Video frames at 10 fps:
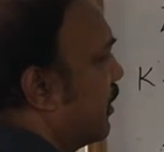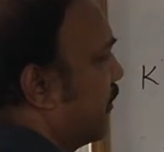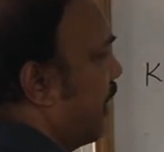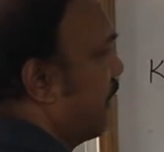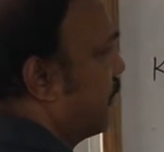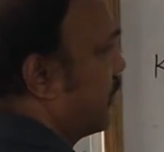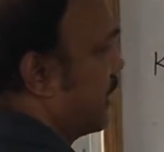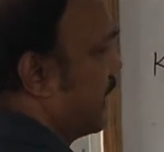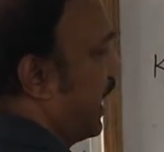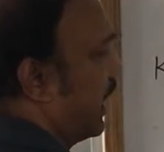5 to the
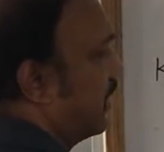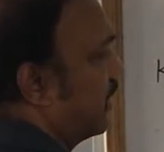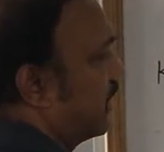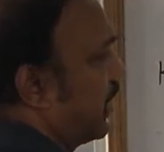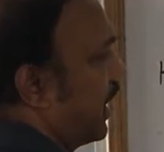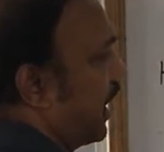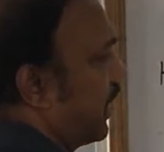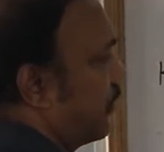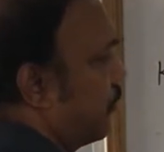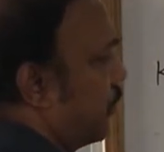10, 10
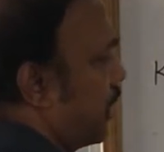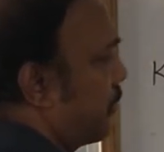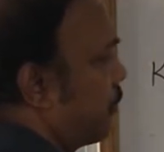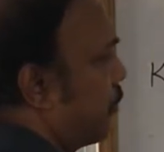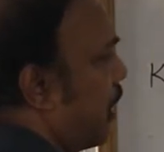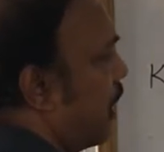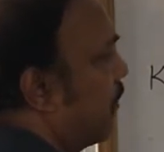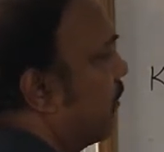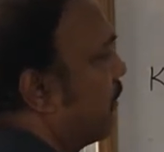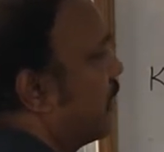and 2 that is
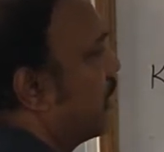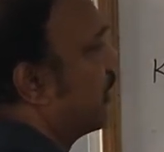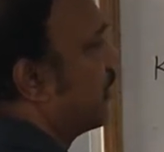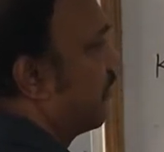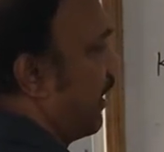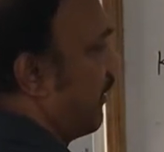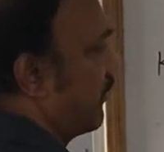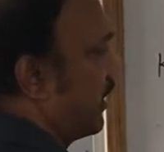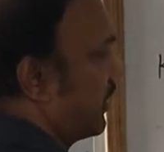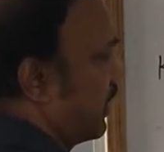12, 5
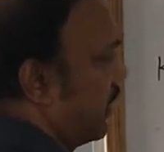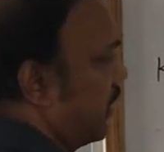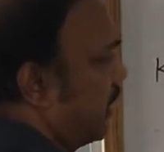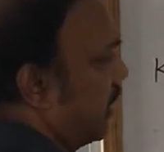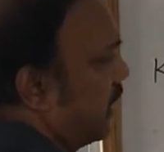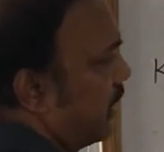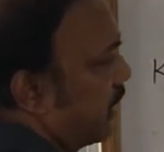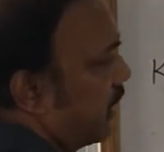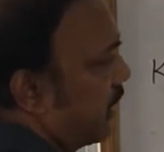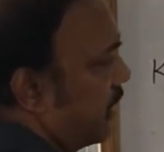6 is 30,
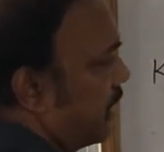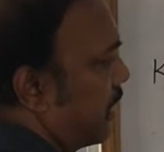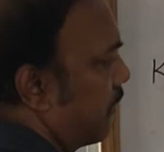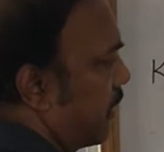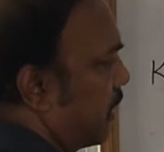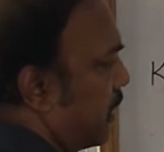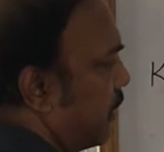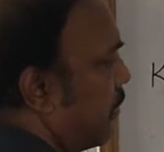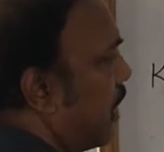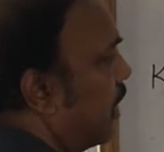30 and 1
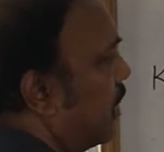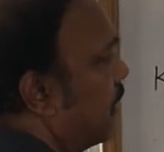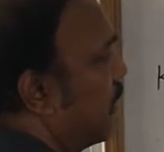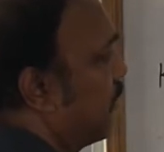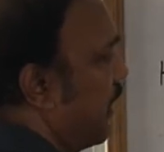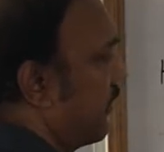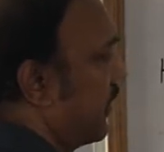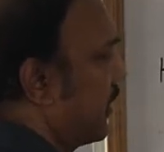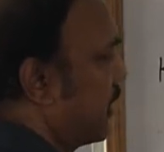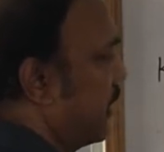31, 5 6
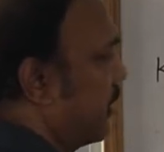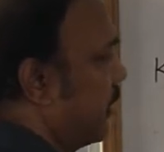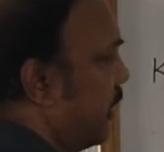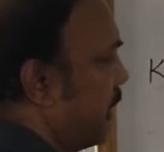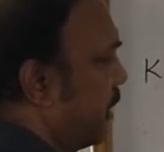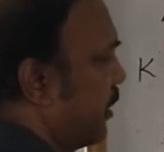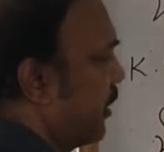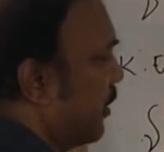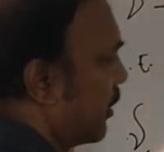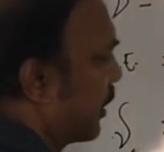is 30.
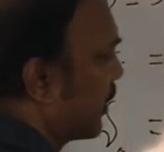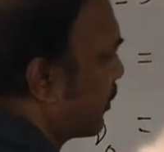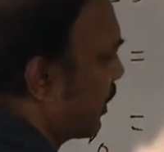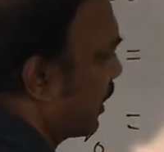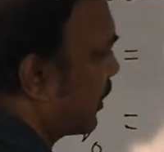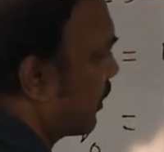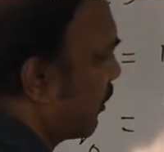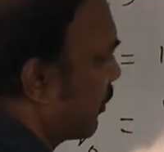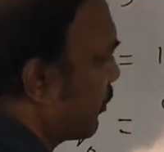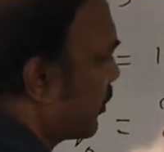Okay, so that is
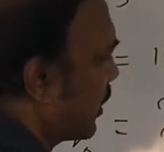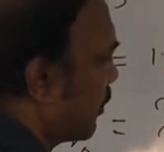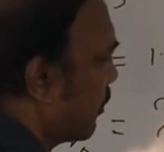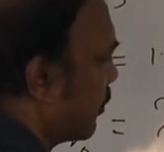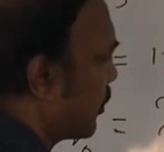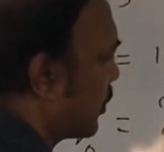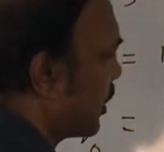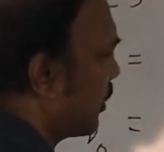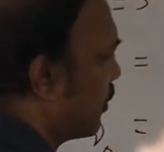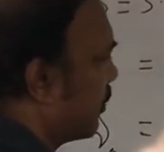equal to 0
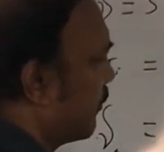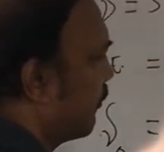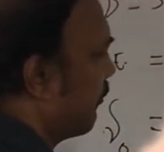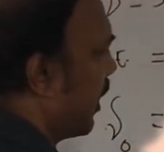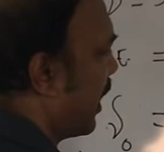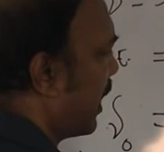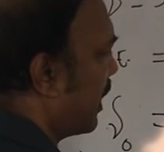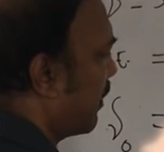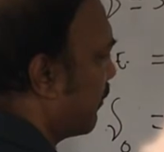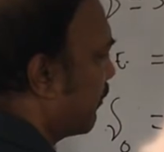0
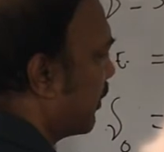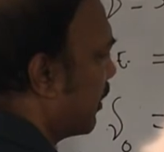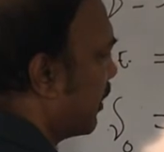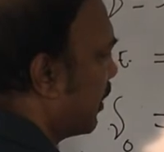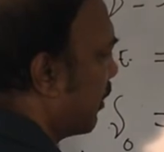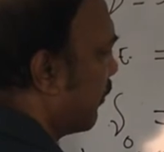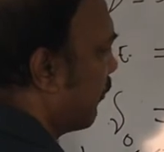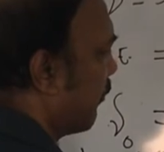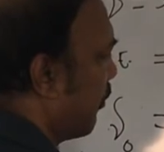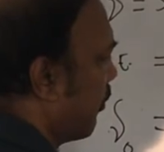5
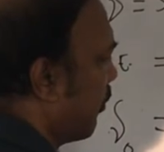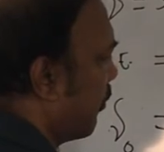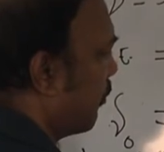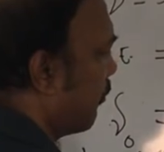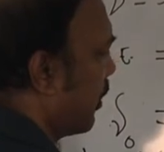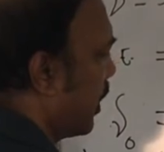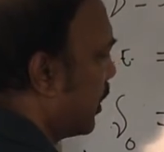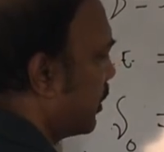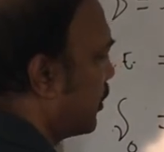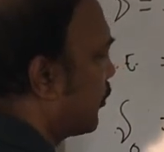4
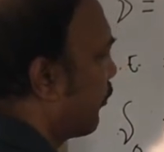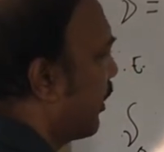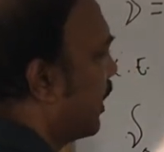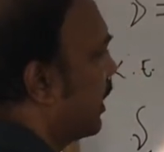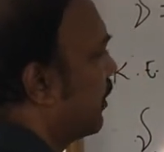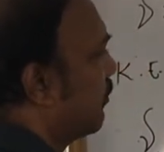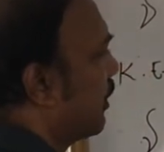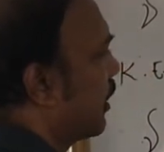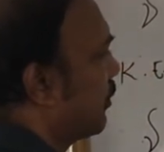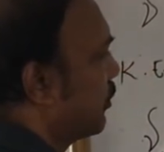1 3
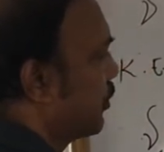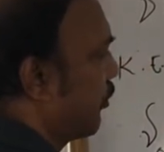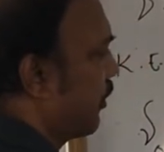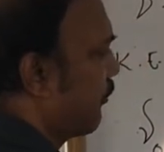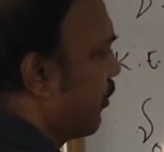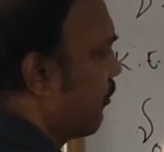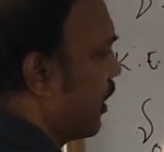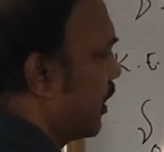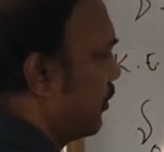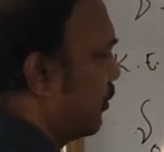1 2 3 4
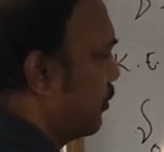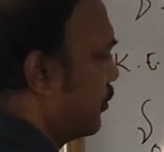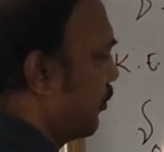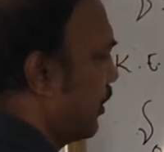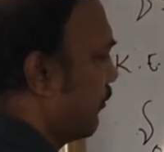1 2 3,